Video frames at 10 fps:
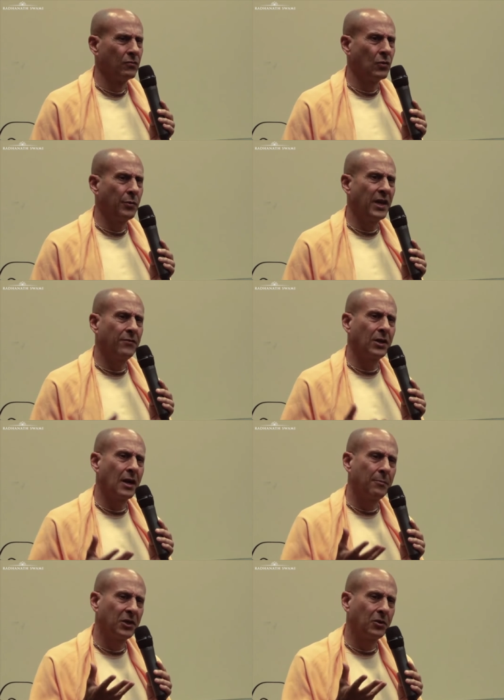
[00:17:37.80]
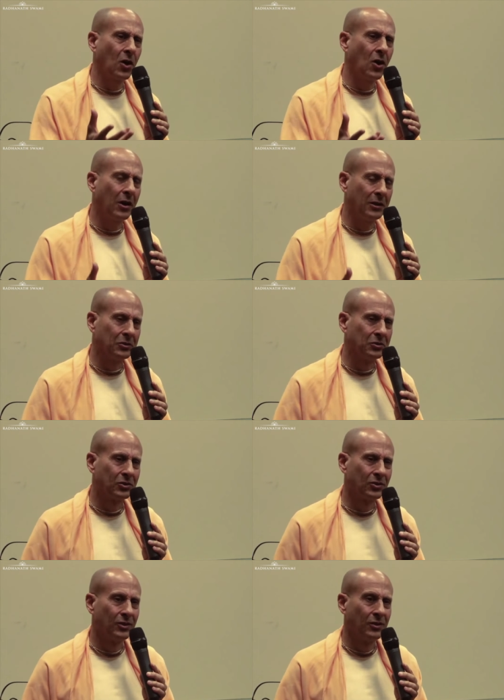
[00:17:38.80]
where we have a common
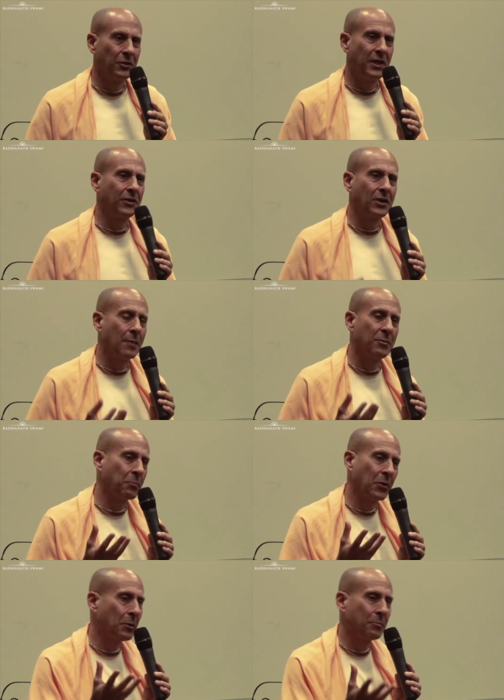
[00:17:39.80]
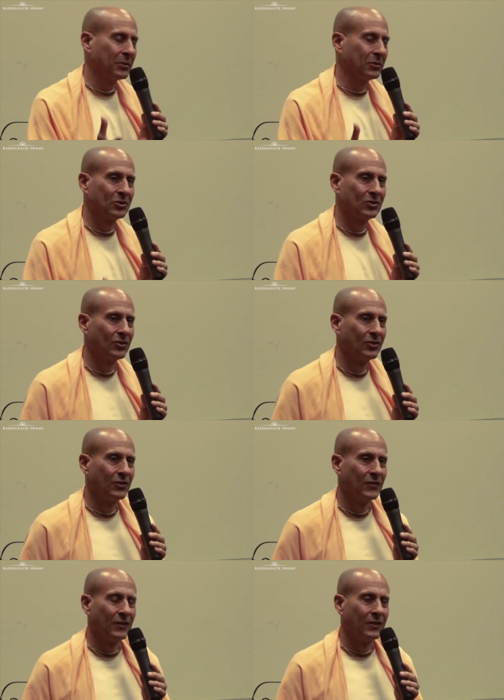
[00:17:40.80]
cause, we have a common purpose,
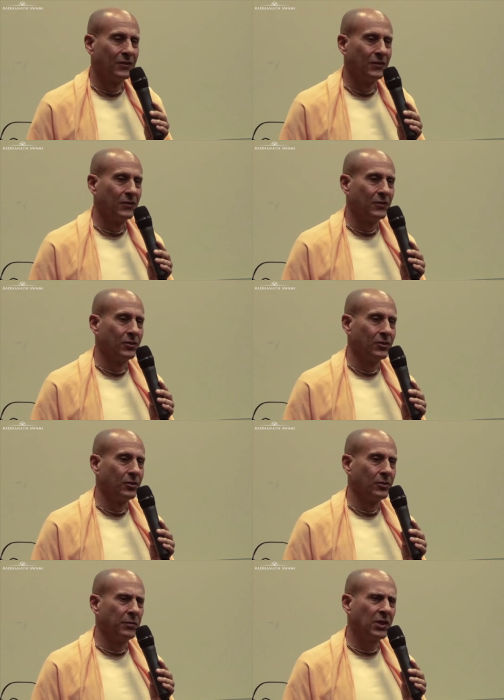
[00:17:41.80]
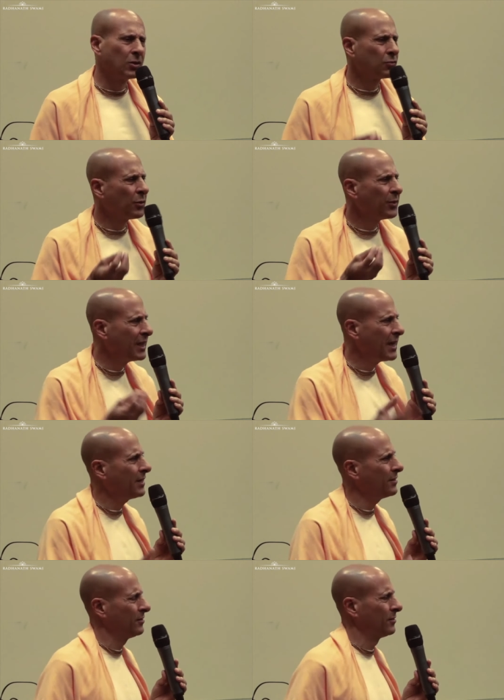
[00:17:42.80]
because we're
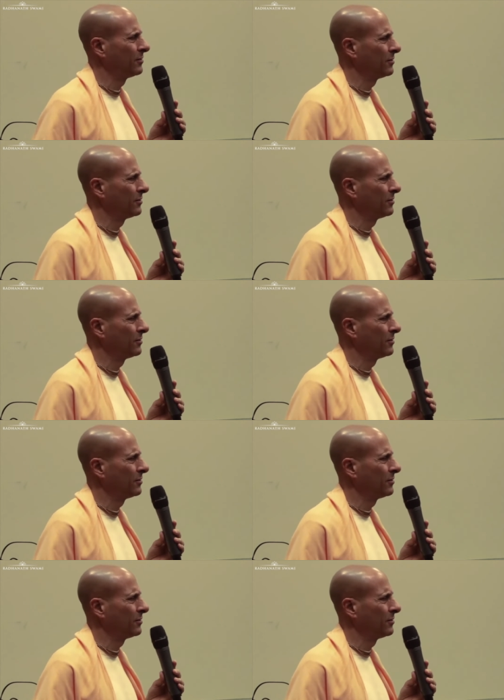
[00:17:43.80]
related.